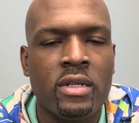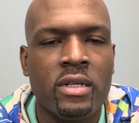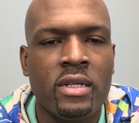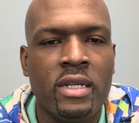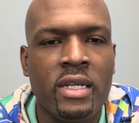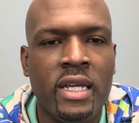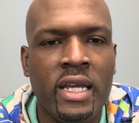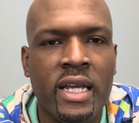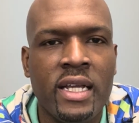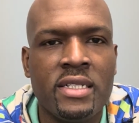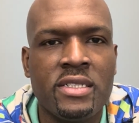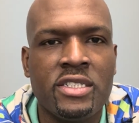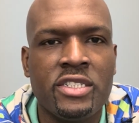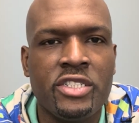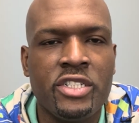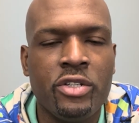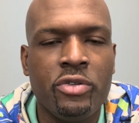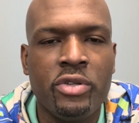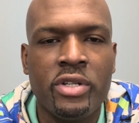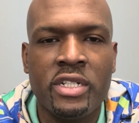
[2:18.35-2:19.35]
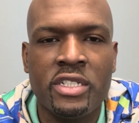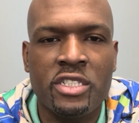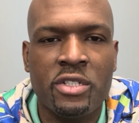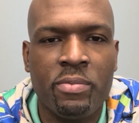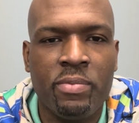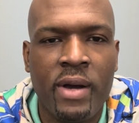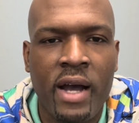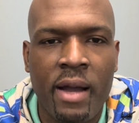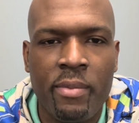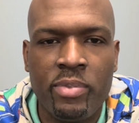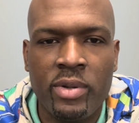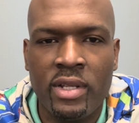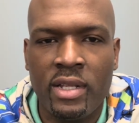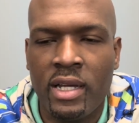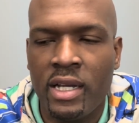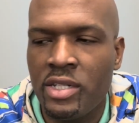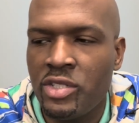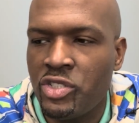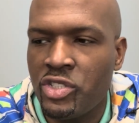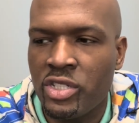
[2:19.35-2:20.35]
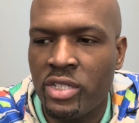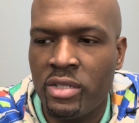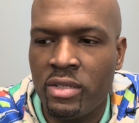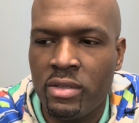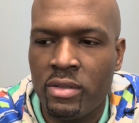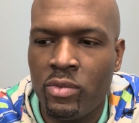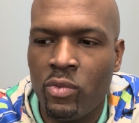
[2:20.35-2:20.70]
kids, students, and population,